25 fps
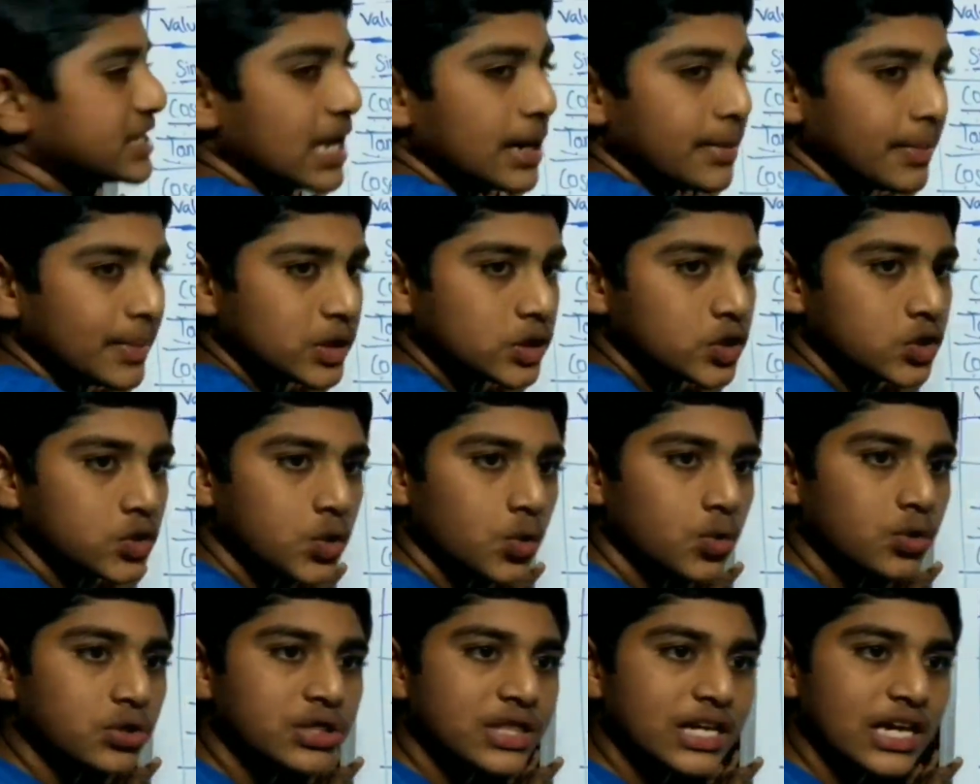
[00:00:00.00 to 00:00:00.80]
That means
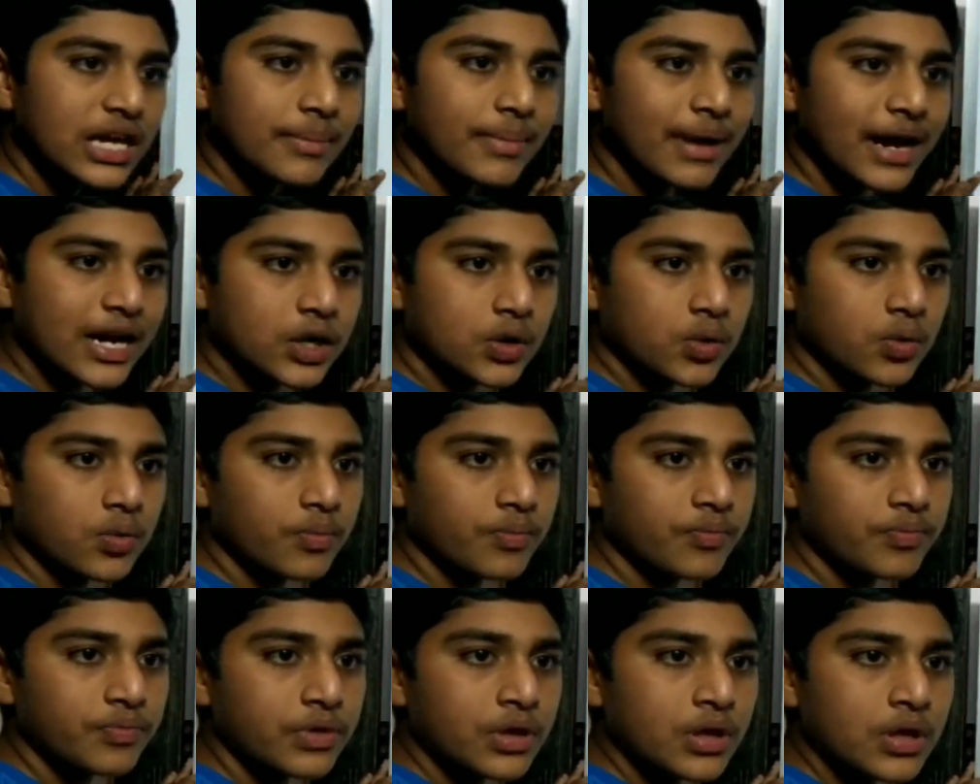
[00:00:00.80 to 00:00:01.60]
root 3 by 2.
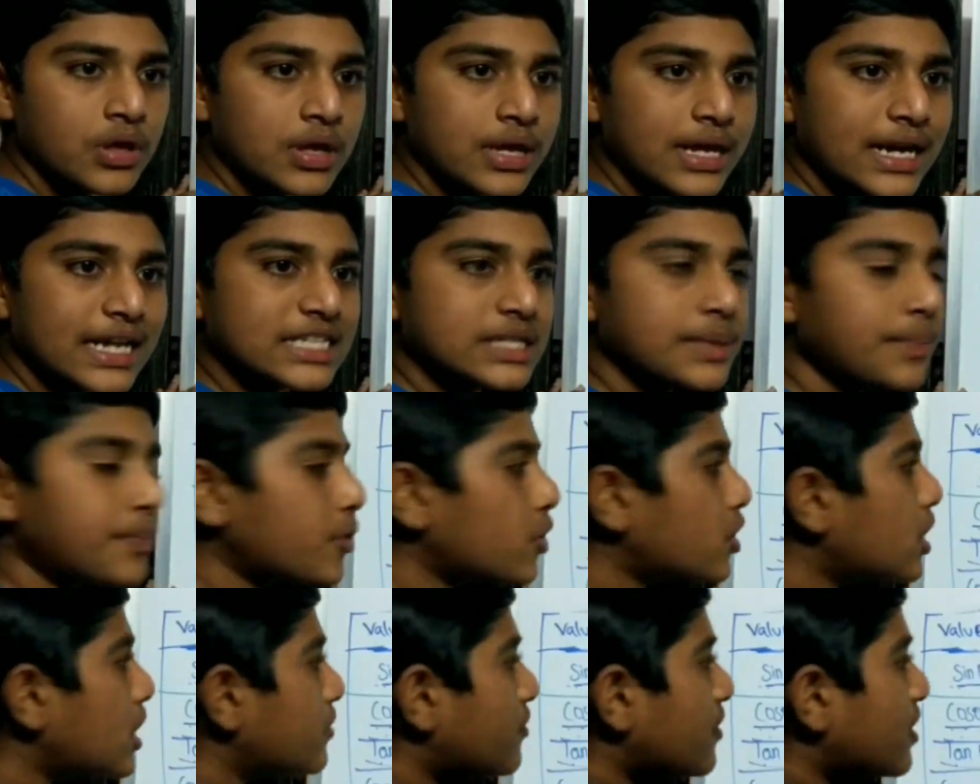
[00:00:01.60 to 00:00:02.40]

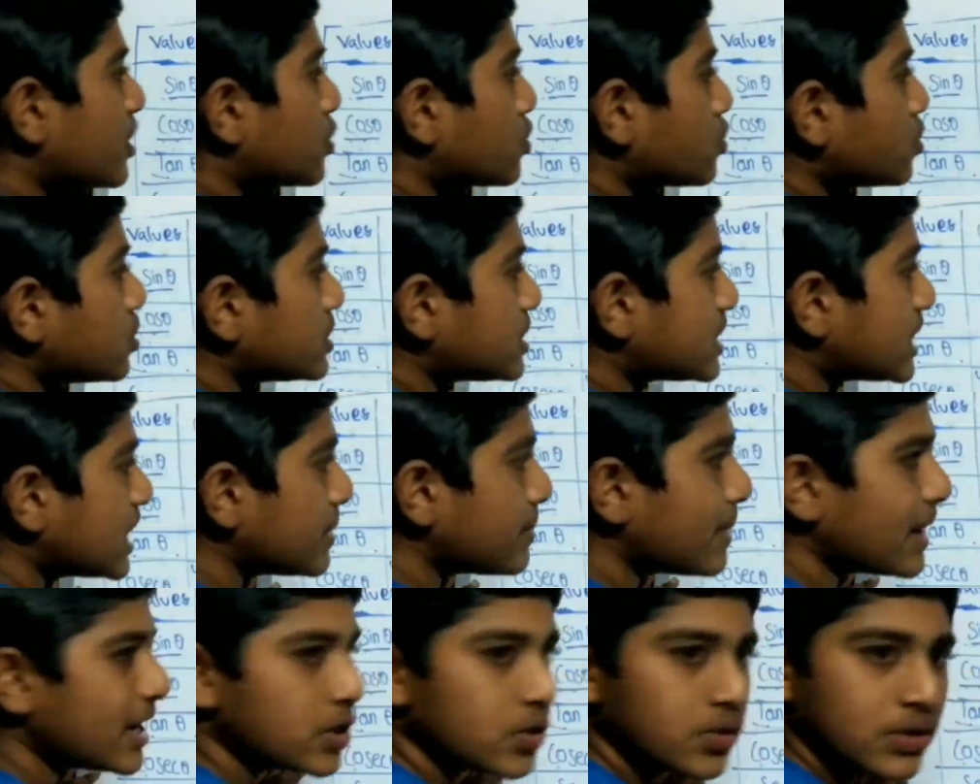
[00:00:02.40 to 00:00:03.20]
Reciprocal for root
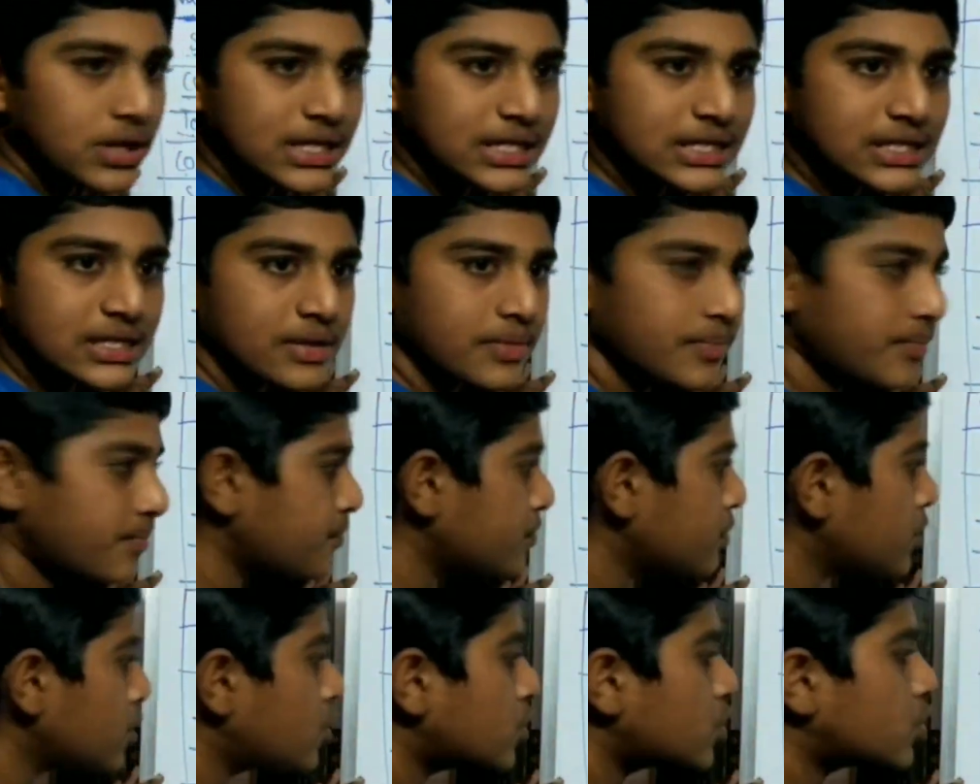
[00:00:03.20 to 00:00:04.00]
3 by 2 is
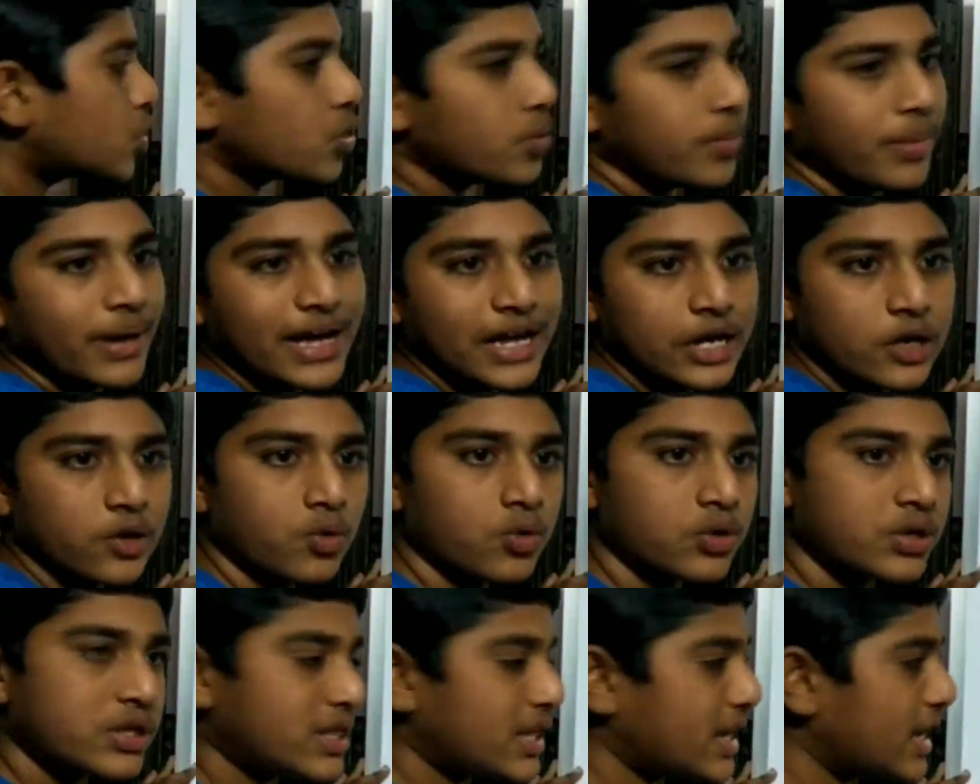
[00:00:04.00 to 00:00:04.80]
2 by
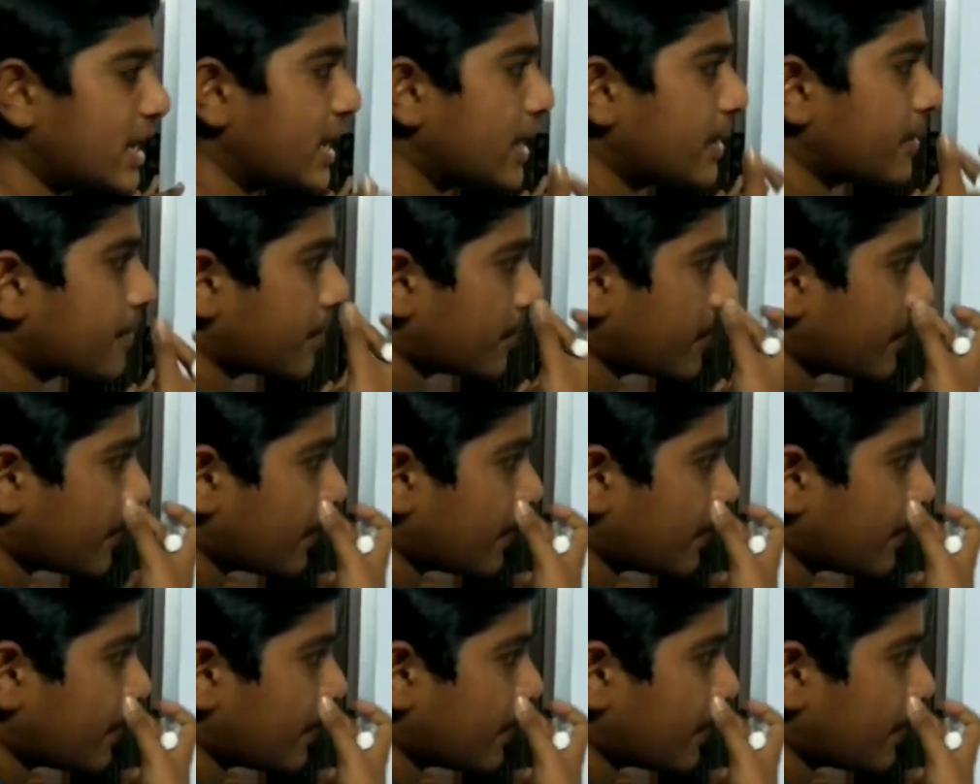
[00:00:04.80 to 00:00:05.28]
root 3.